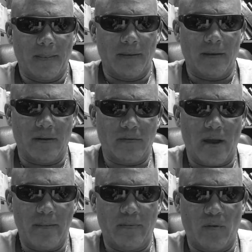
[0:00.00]
Yes,
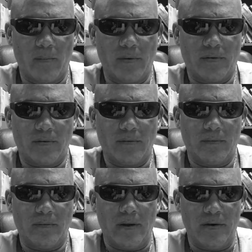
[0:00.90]
high performance
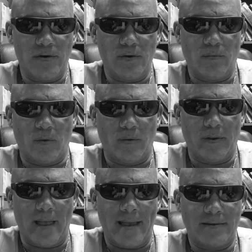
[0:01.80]
engine will only
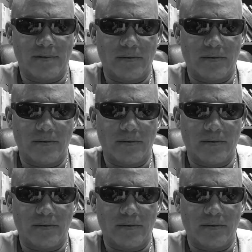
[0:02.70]
last